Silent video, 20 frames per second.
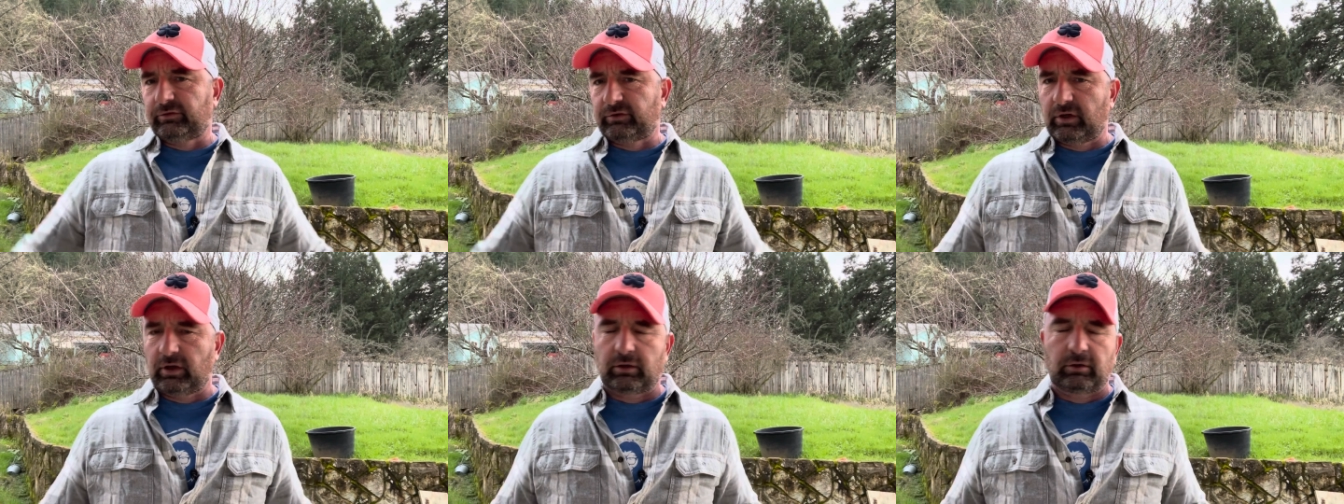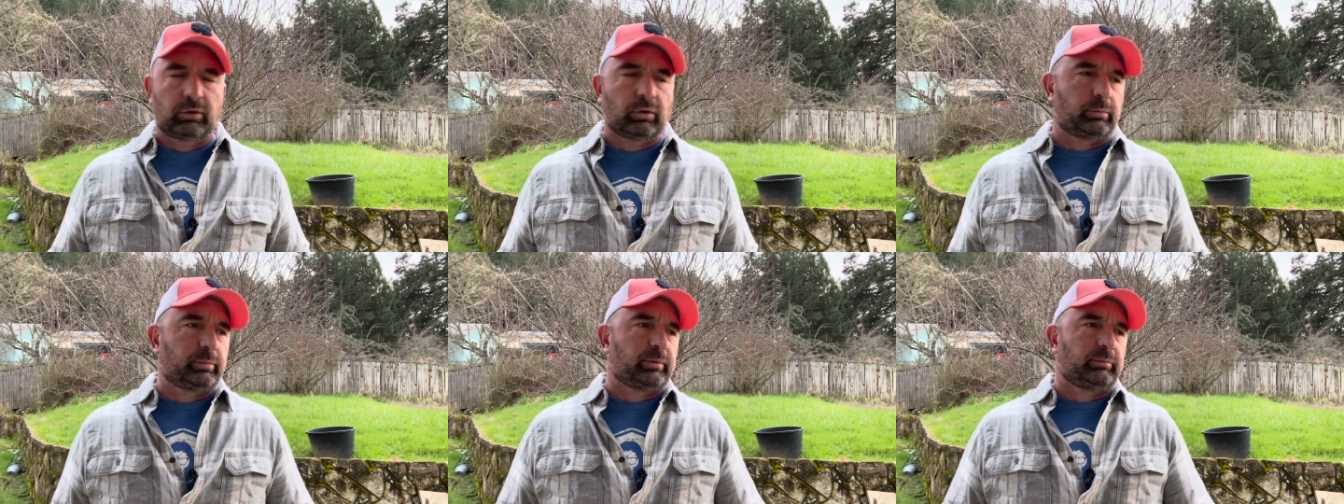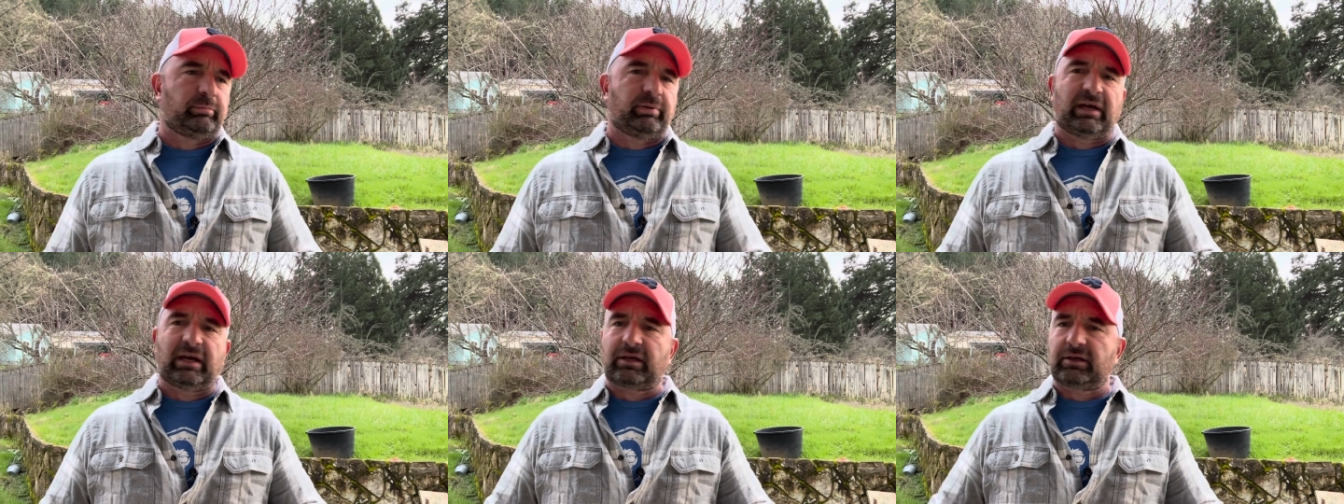cutting open
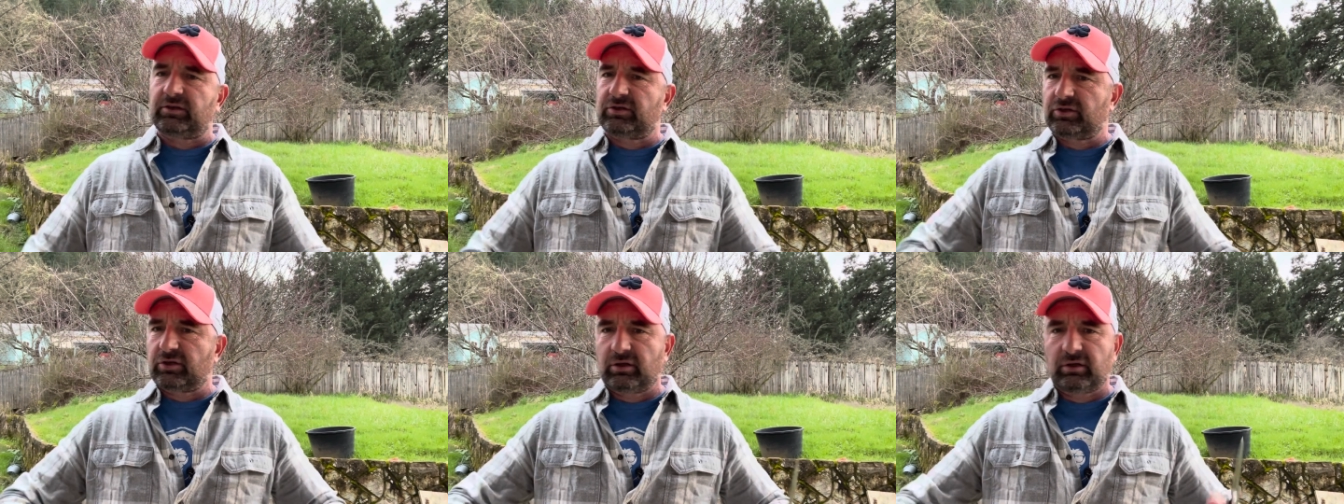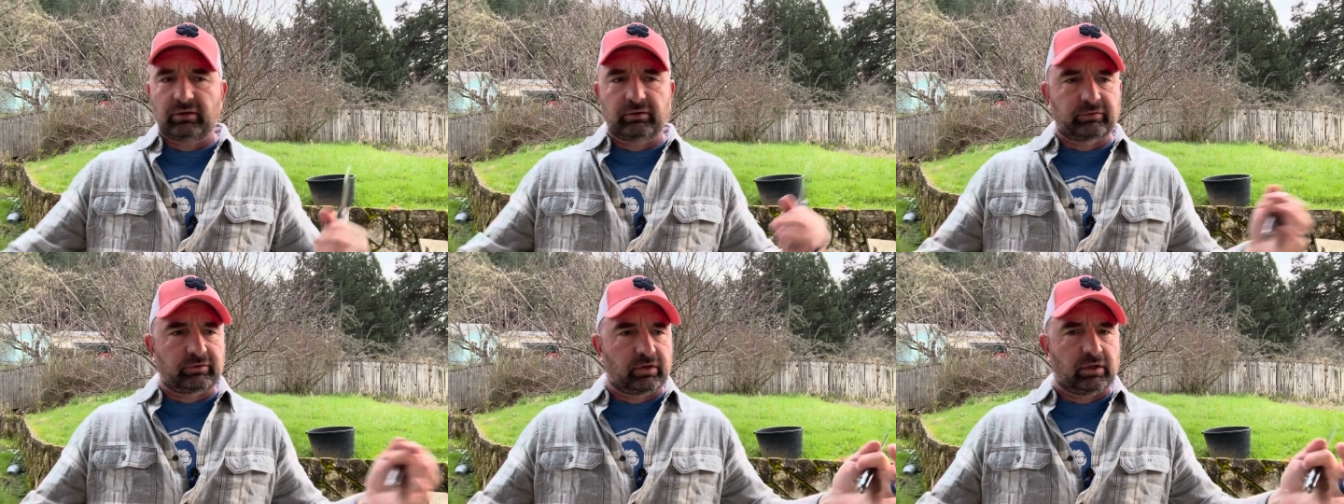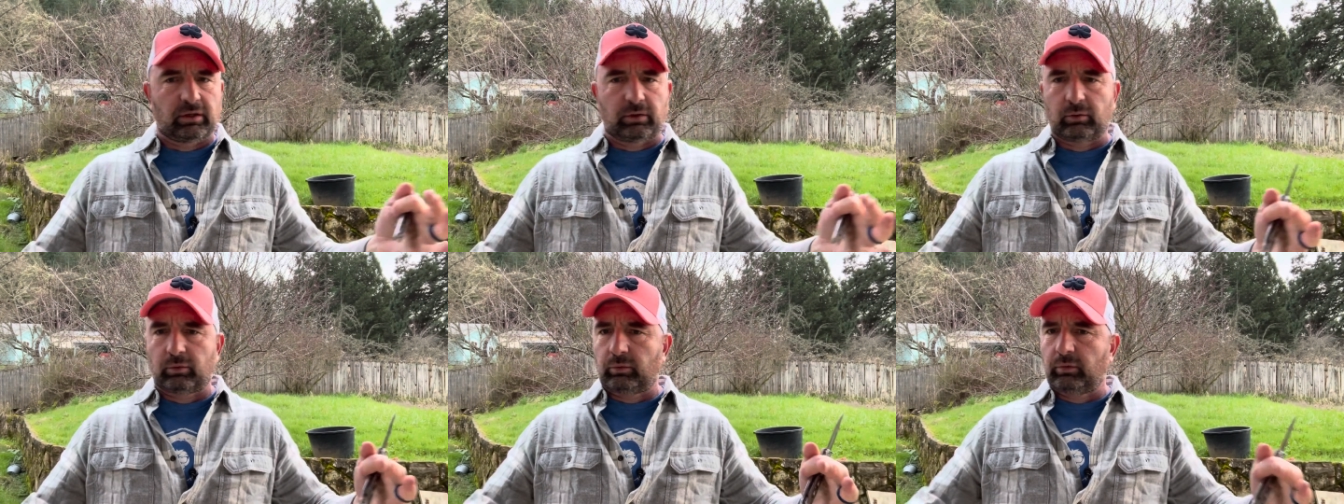packages,
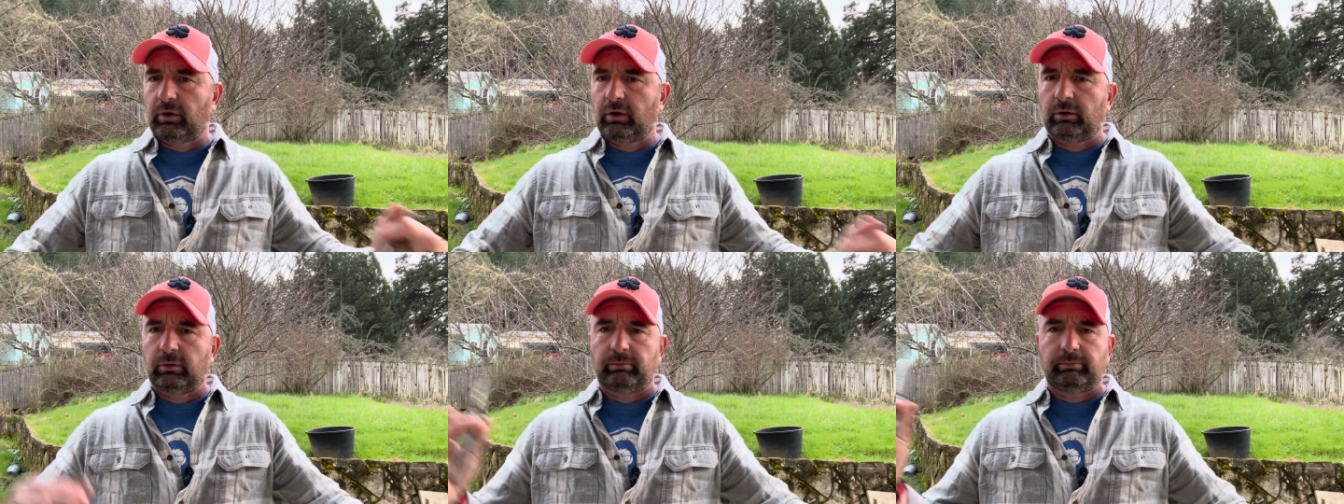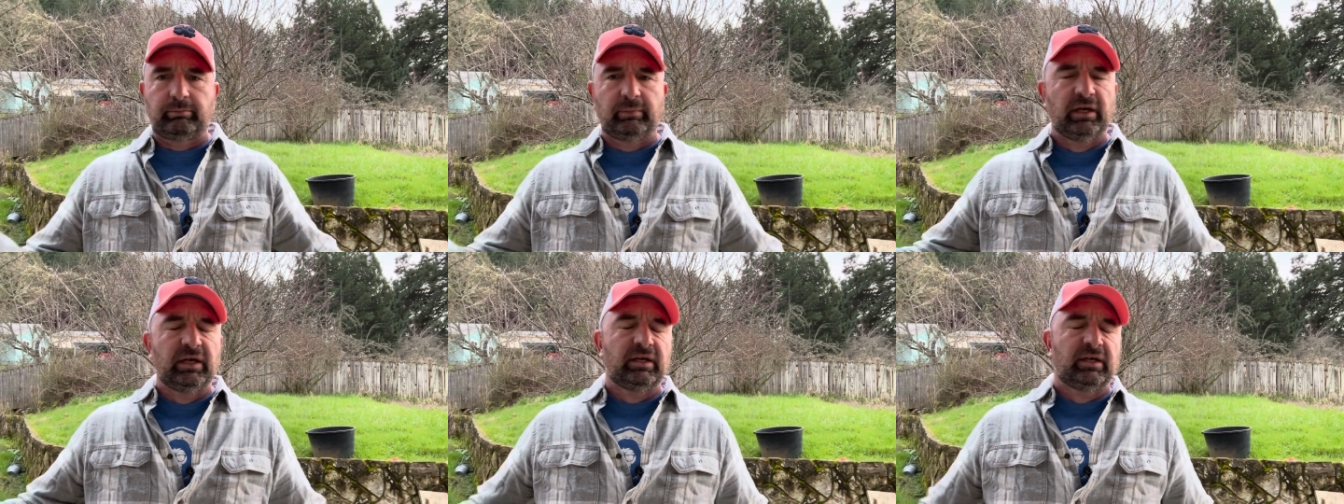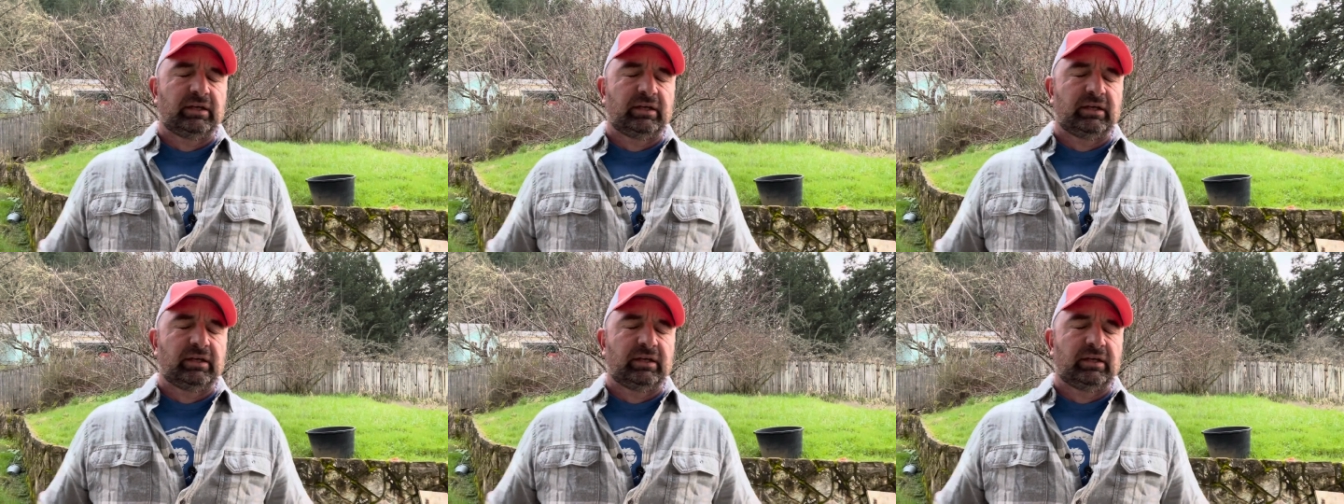cutting rope,